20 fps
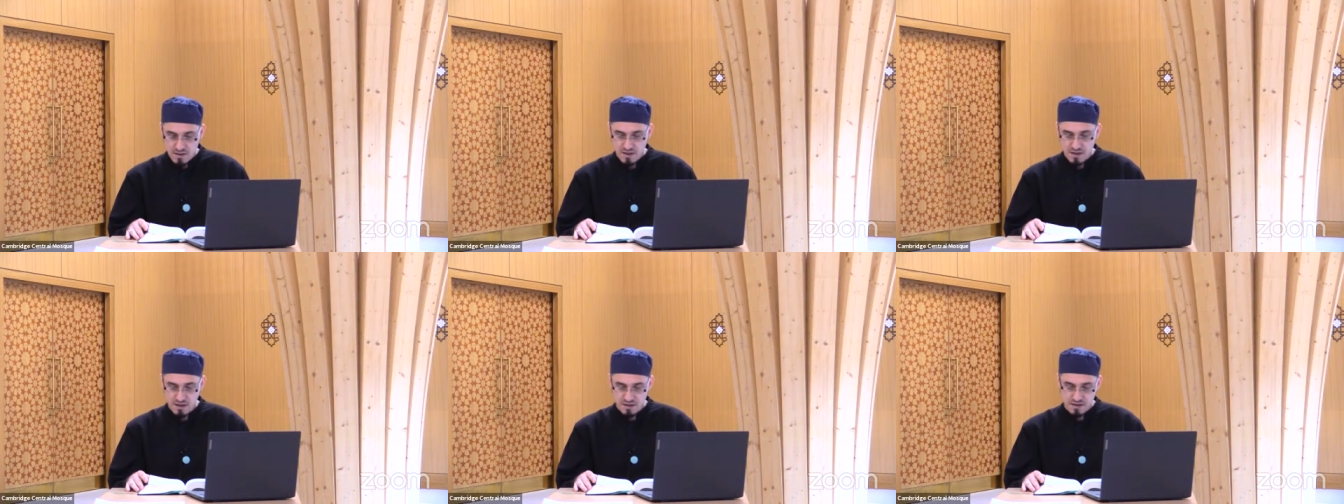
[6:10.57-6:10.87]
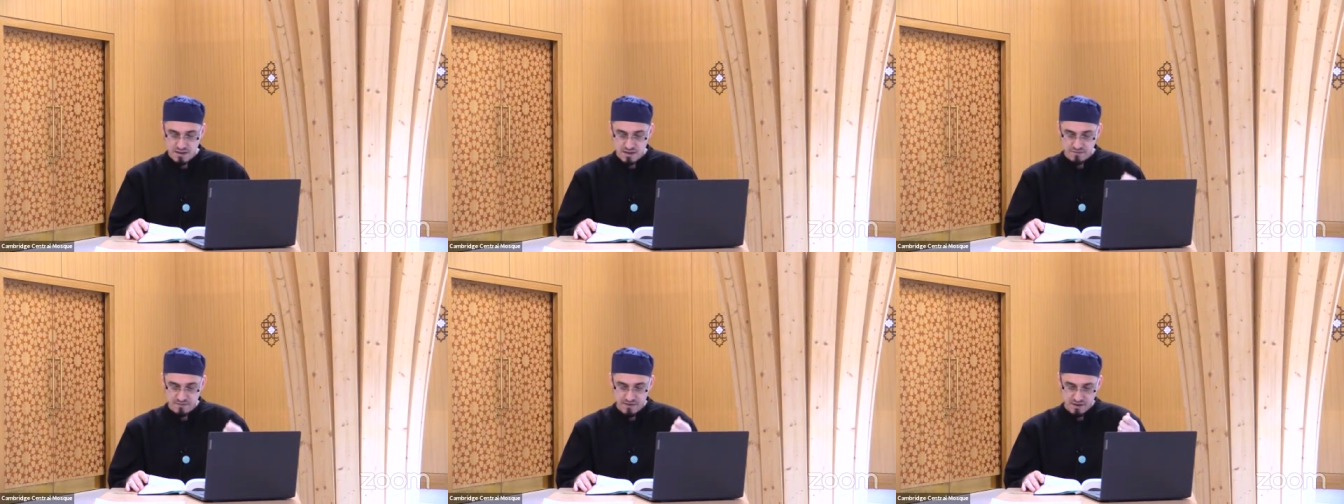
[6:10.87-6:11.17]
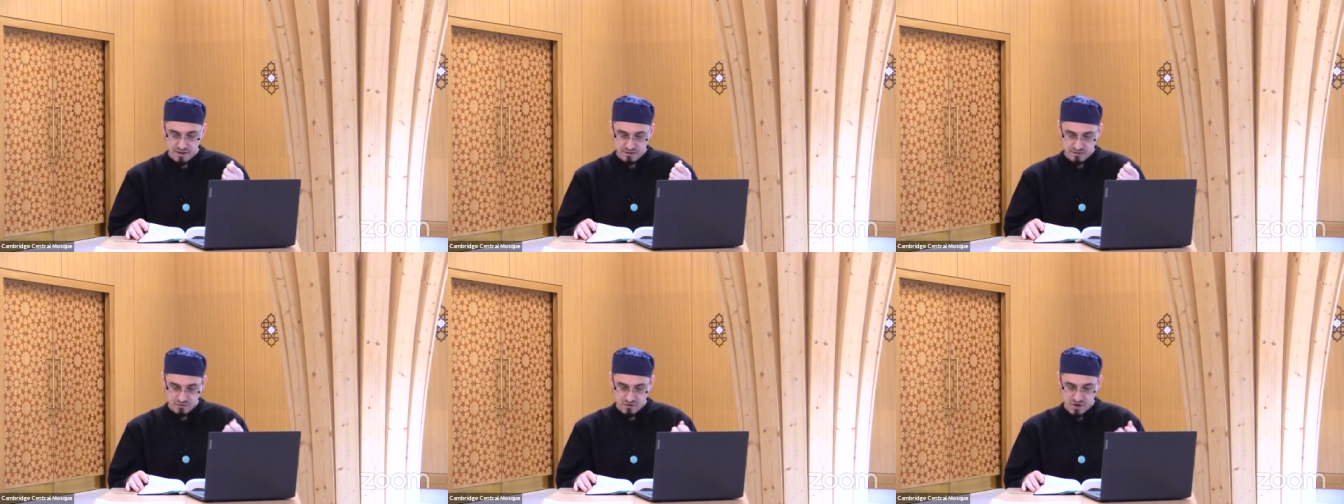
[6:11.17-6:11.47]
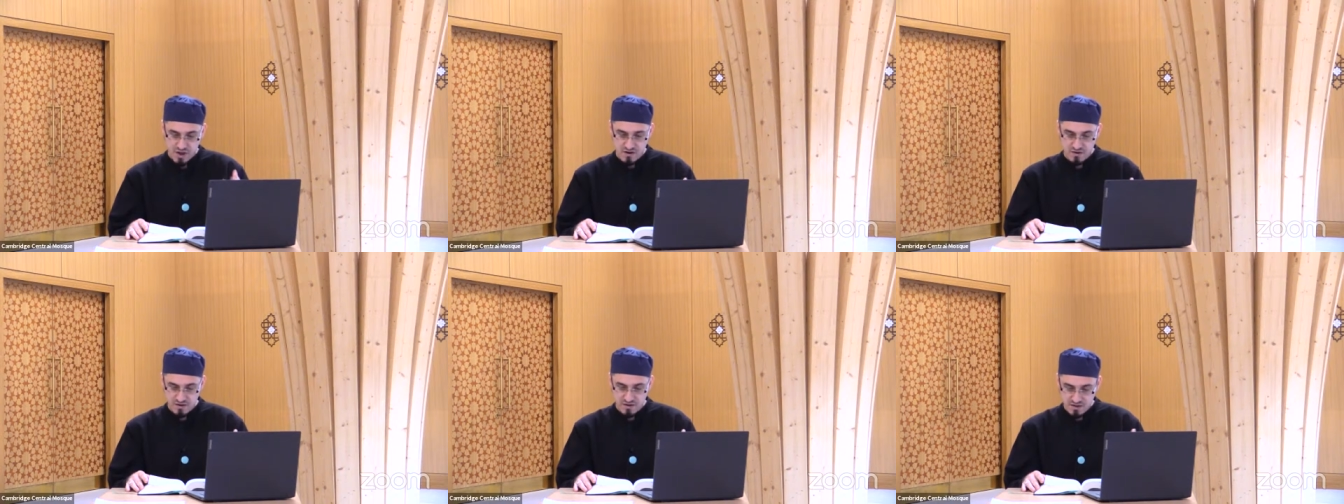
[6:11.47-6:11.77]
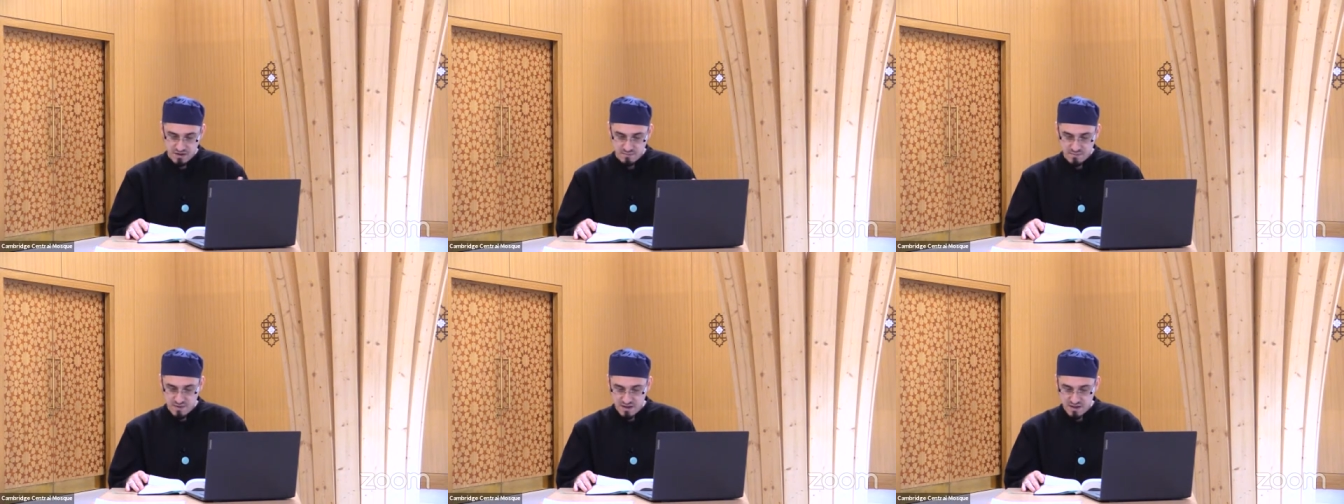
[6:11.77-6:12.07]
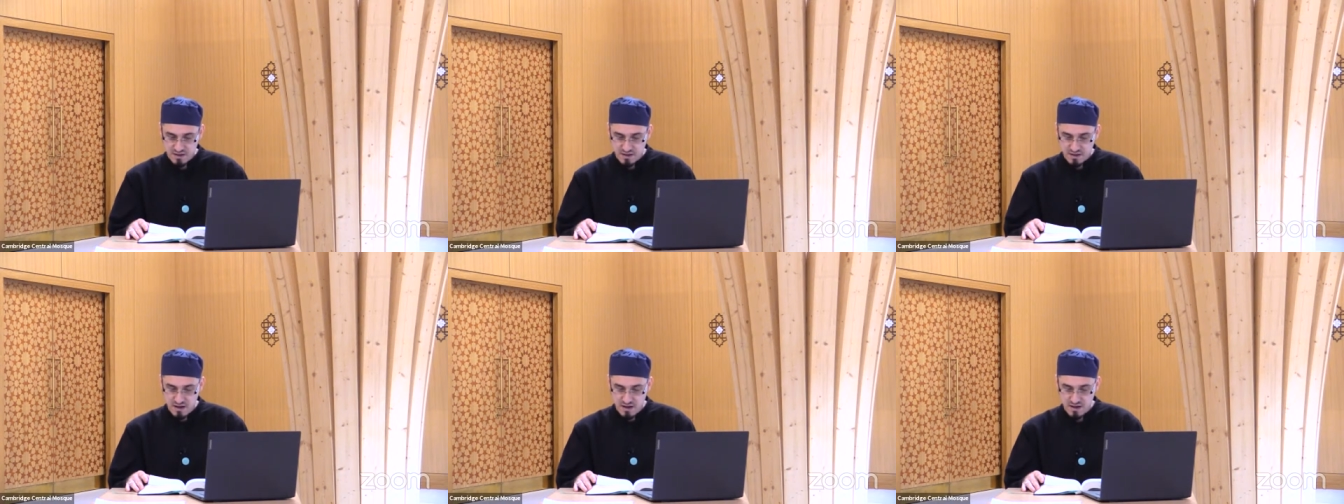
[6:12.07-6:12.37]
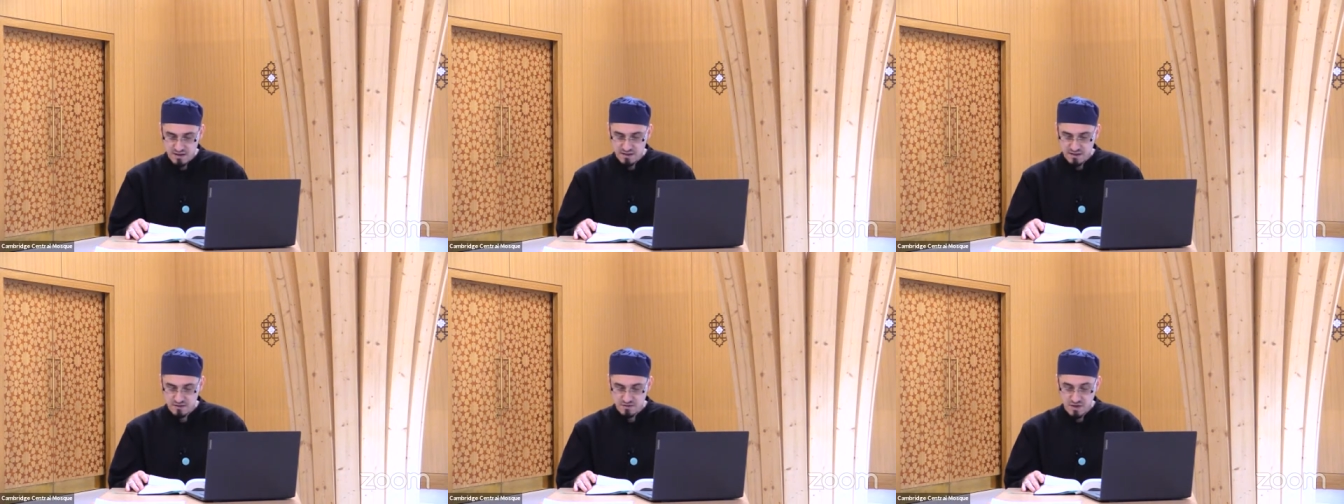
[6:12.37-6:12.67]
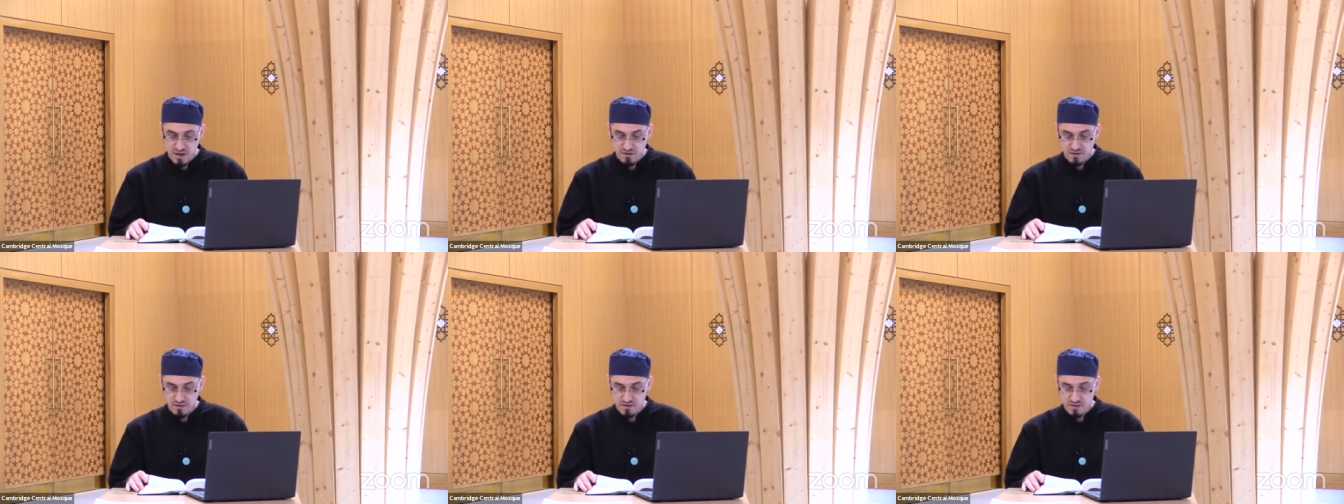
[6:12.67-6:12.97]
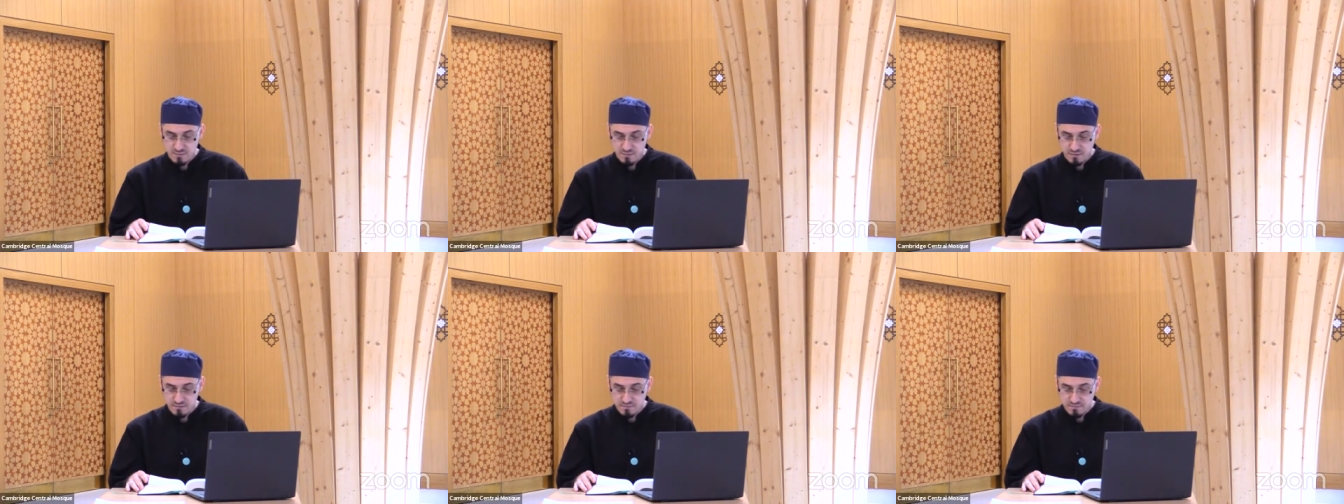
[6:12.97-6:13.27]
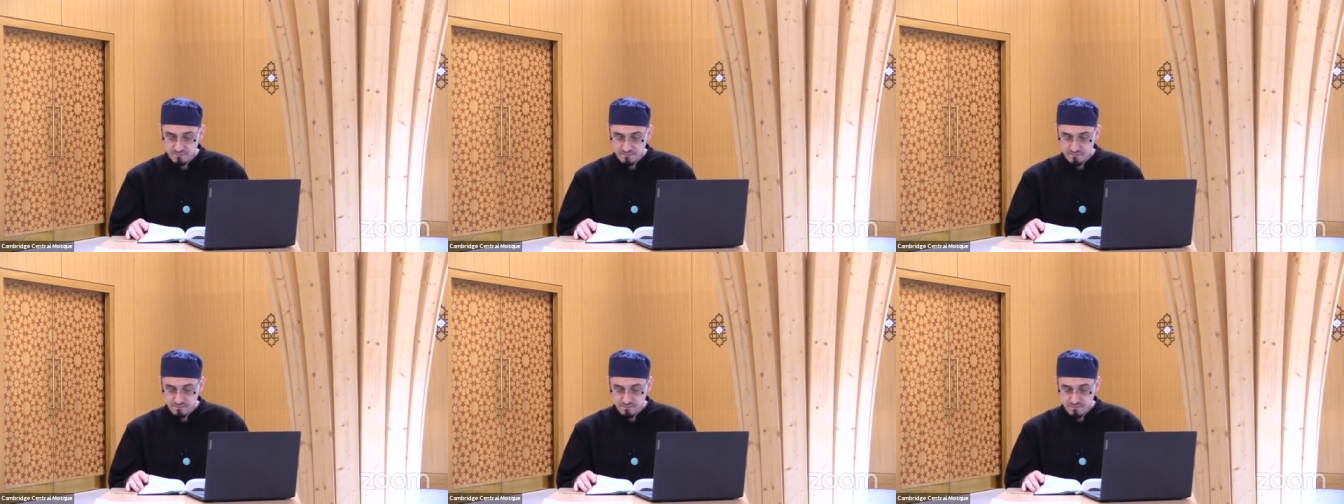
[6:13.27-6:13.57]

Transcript: in giving charity, being kind and charitable,